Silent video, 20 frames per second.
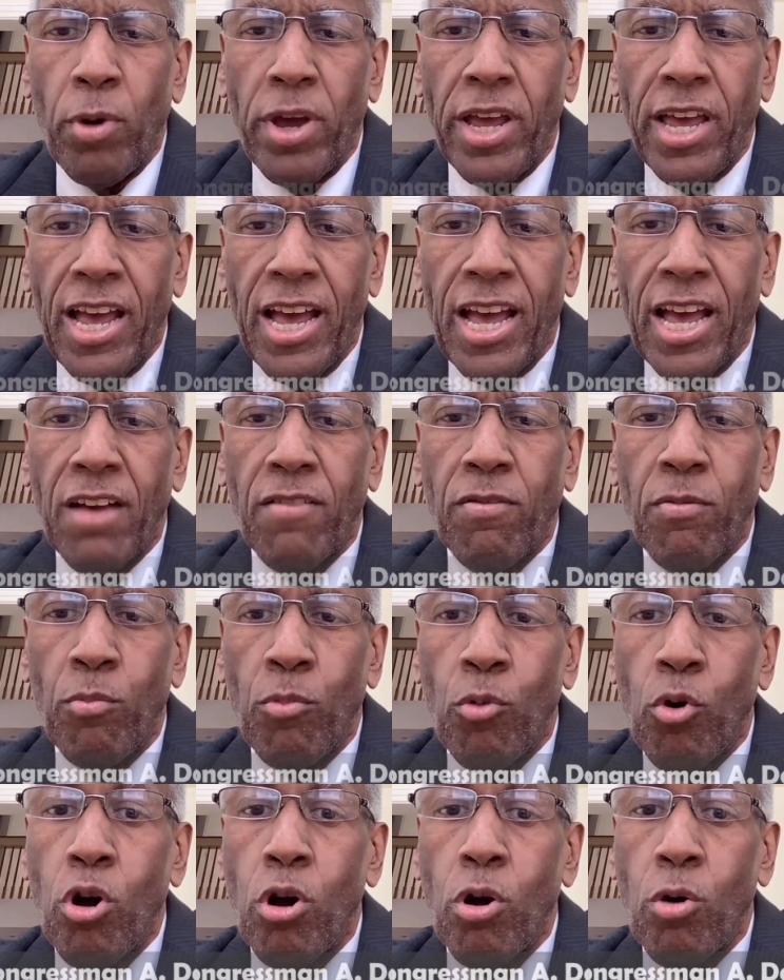We have
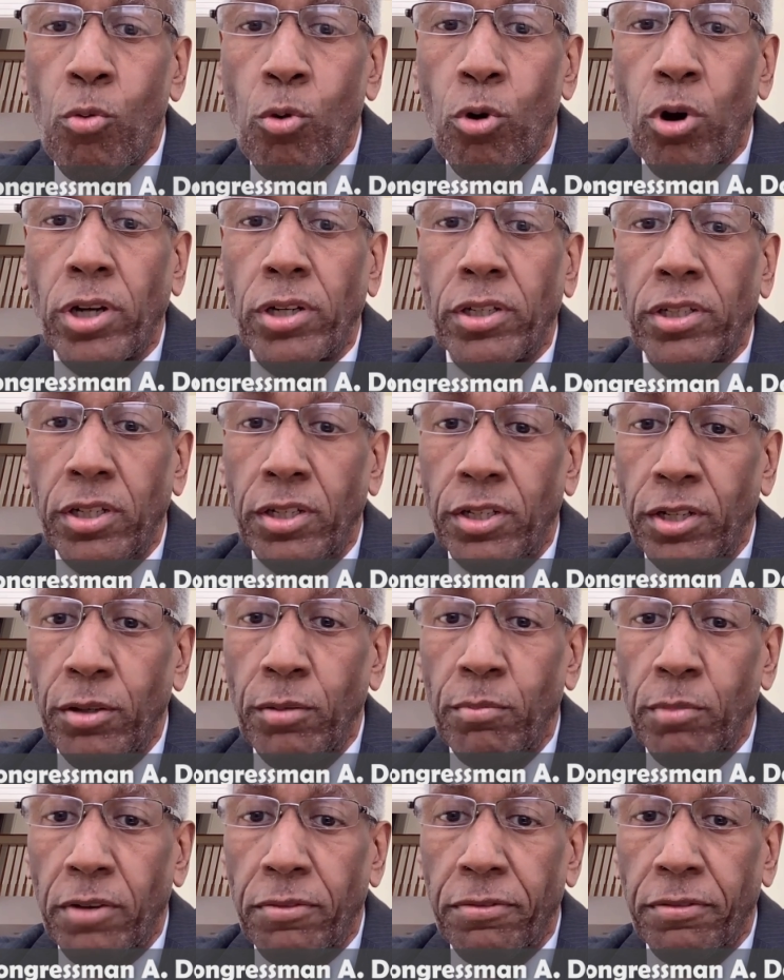more work to do,
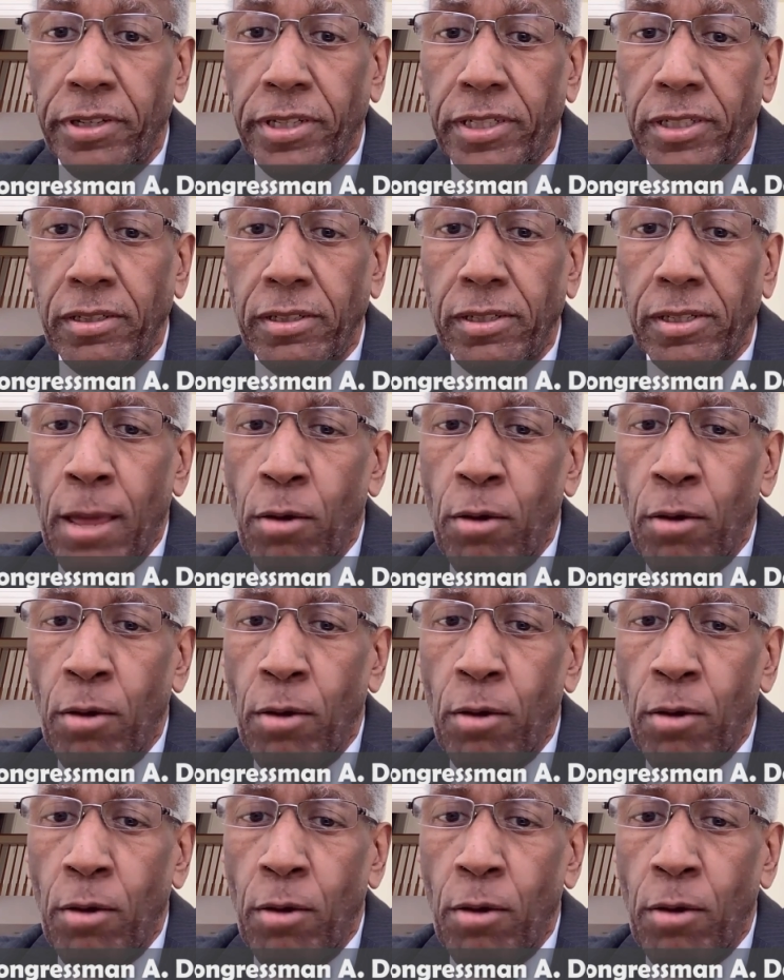my friends.